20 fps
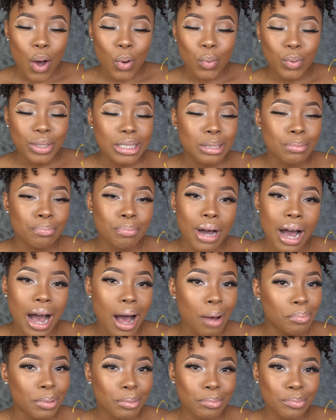What's
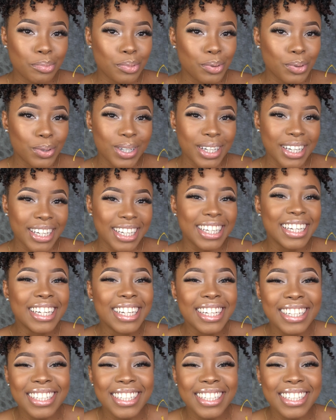popping, boy?